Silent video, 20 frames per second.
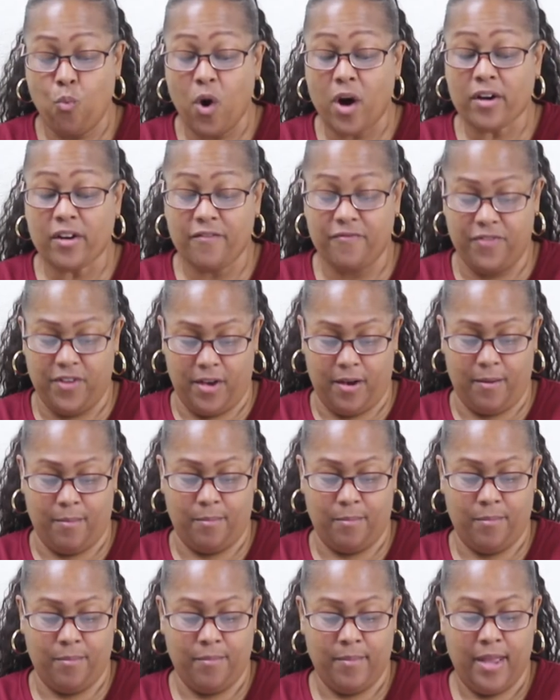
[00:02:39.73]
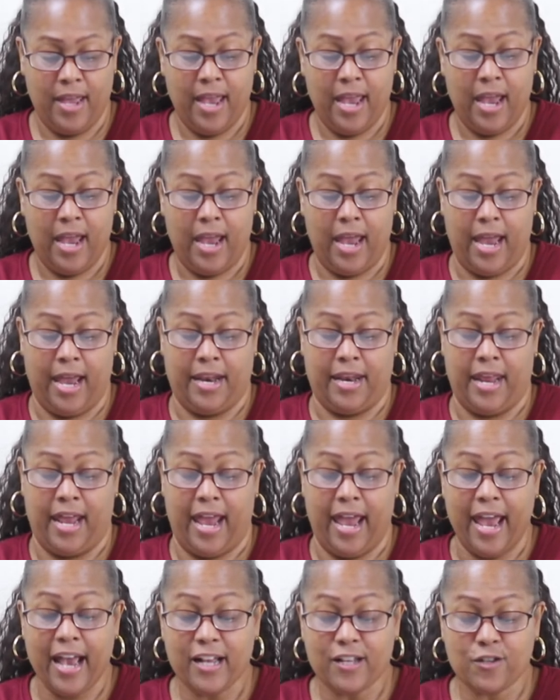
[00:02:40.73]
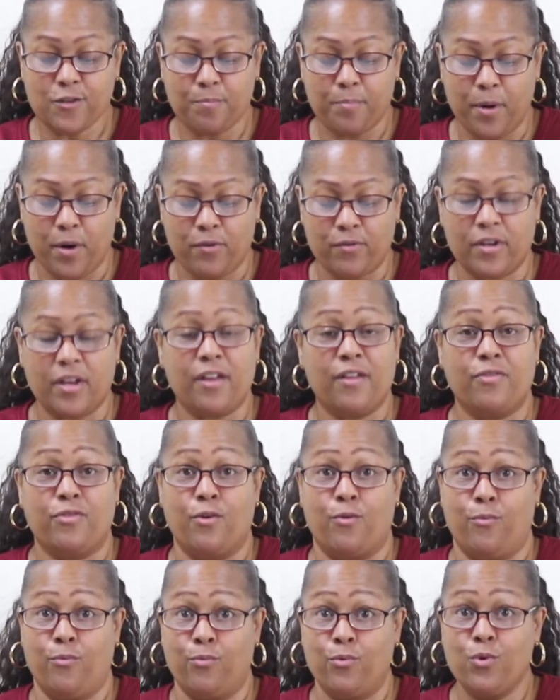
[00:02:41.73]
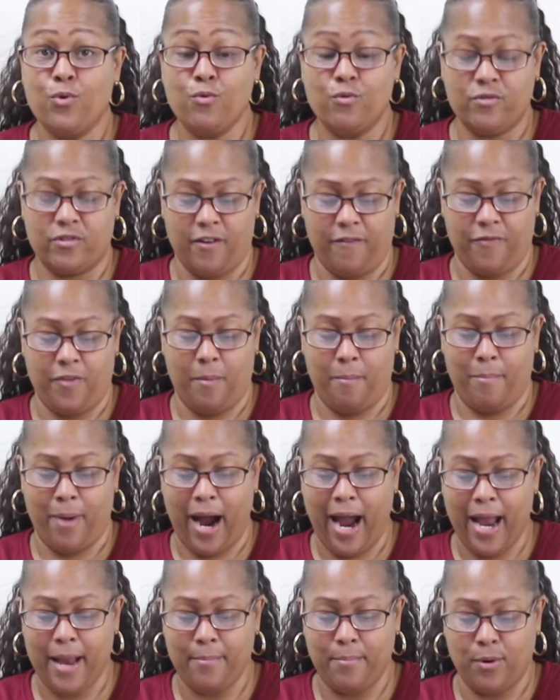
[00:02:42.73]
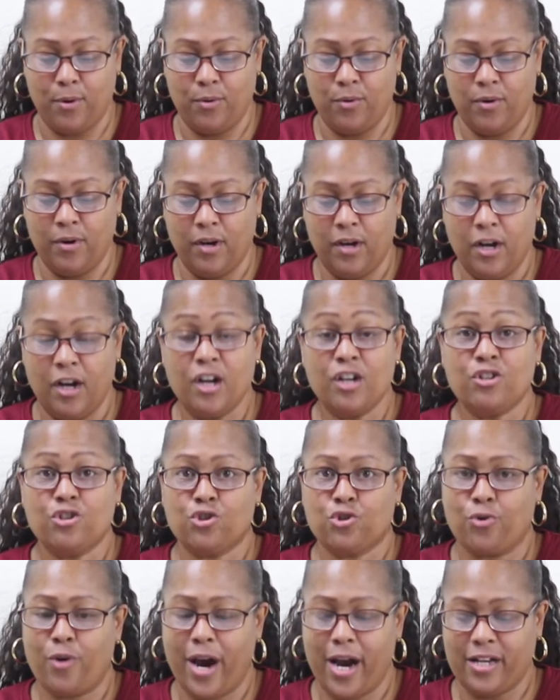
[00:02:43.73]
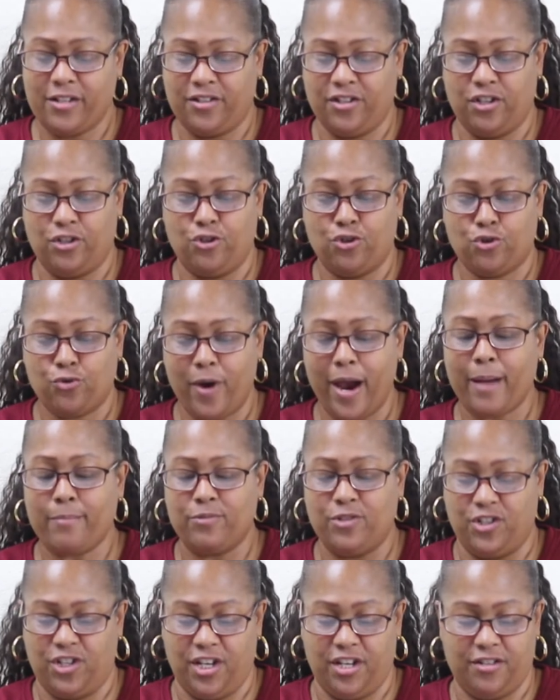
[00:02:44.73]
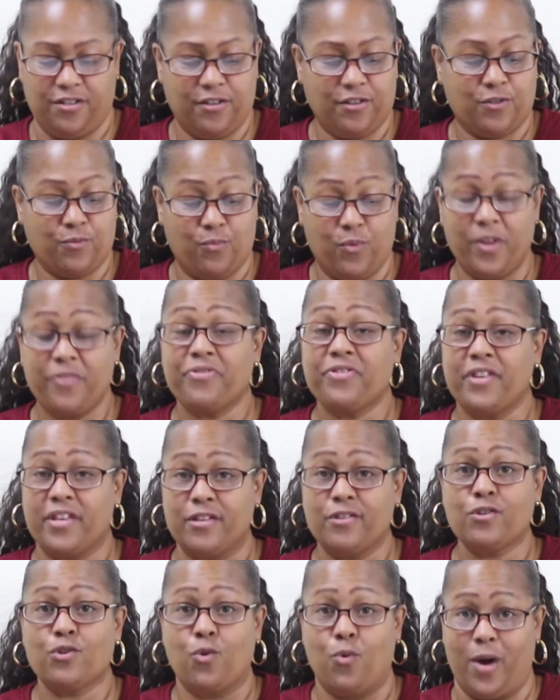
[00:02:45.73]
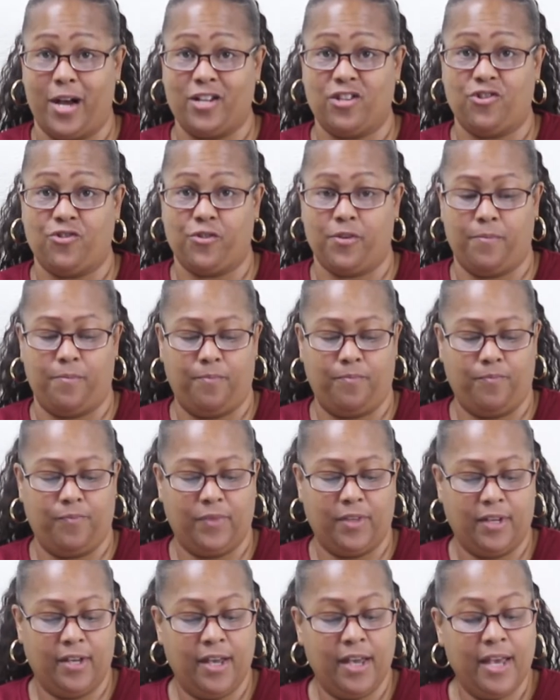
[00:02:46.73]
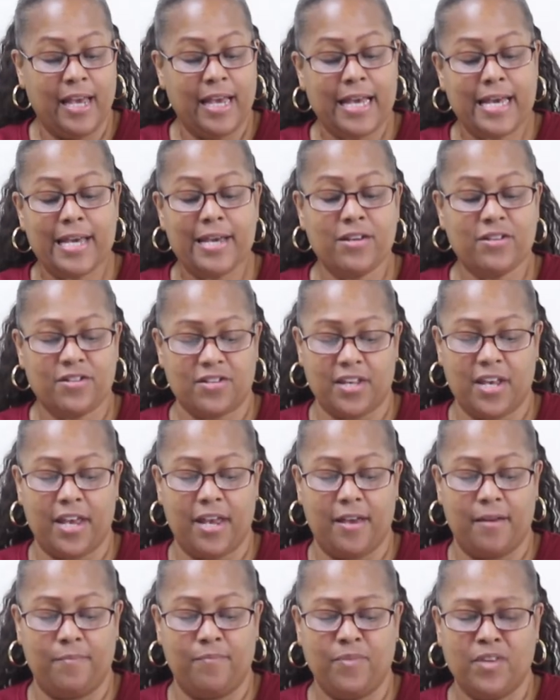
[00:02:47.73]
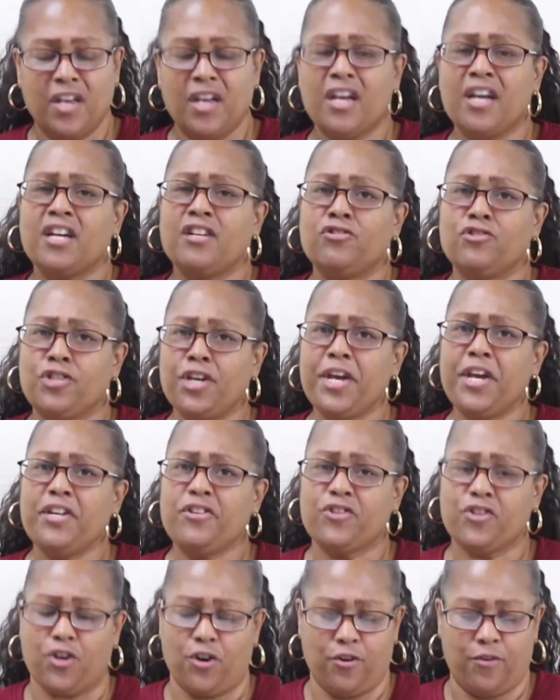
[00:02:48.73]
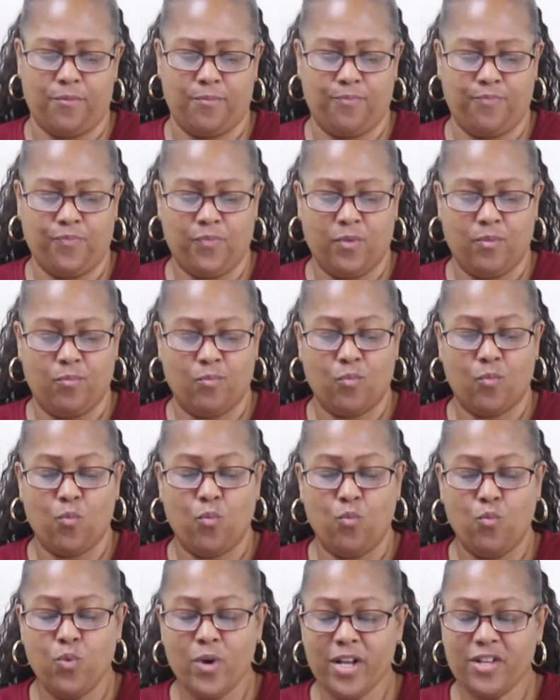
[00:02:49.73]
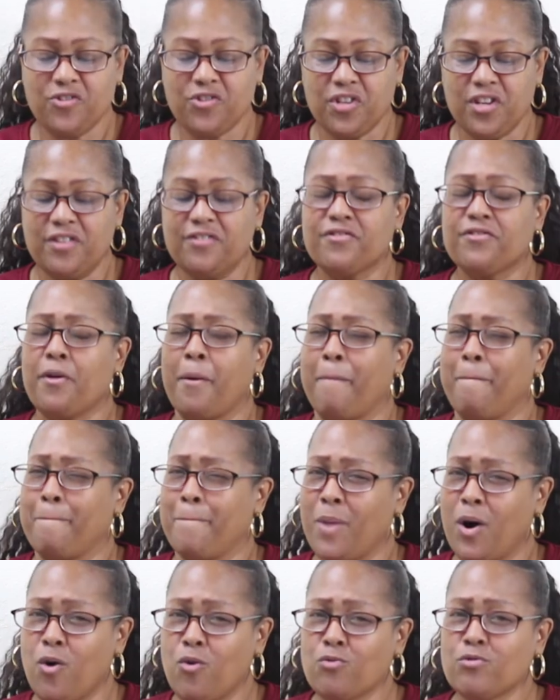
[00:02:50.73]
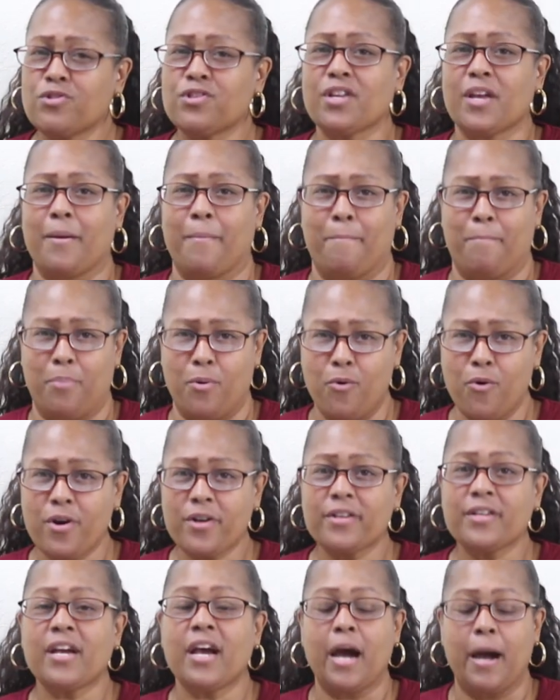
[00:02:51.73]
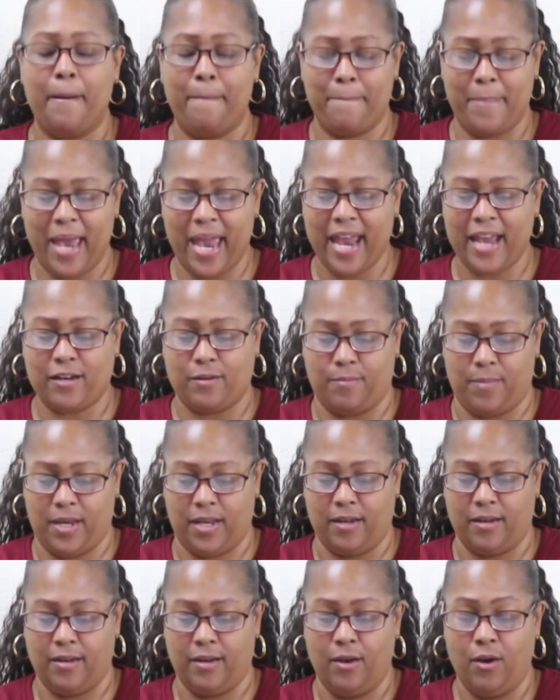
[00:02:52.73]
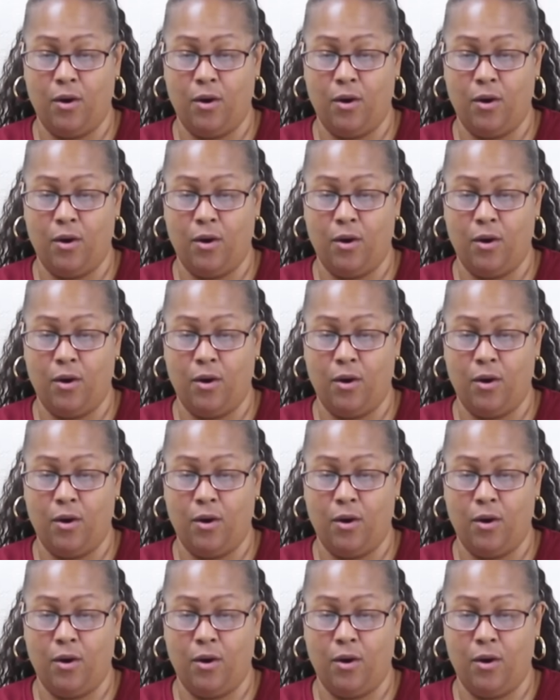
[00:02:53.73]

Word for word: One of them, an expert in the rules of the Bible, tried to trap Jesus with this question. He said, "Teacher, which is the most important commandment,"